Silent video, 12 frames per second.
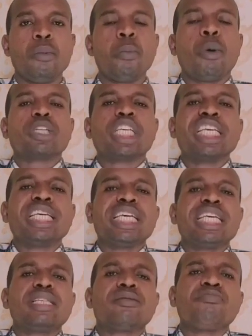But he
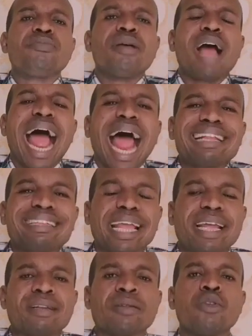is
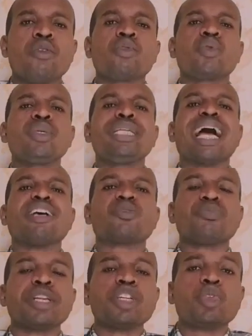adding to their
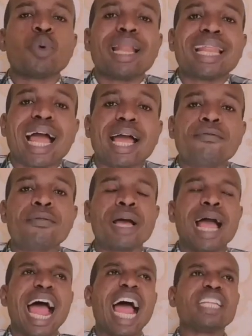spiritual life,
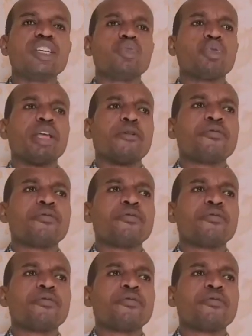adding to their